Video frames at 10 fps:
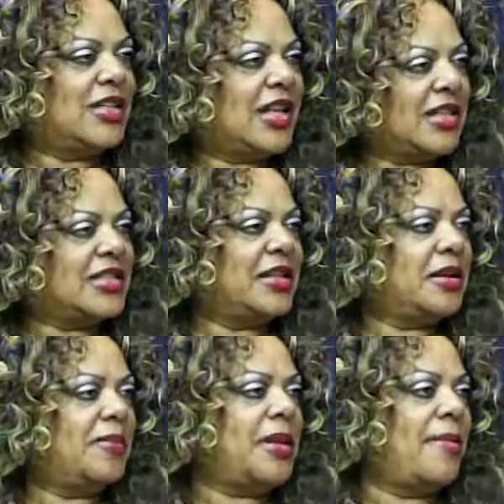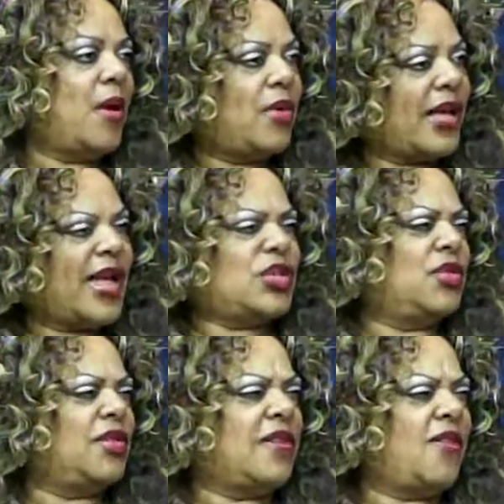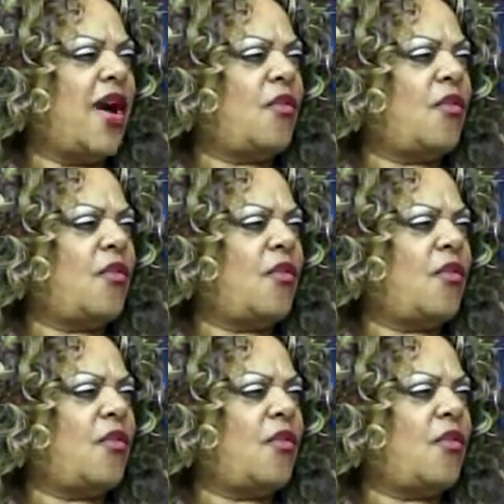Tell us a little bit about what got you even involved.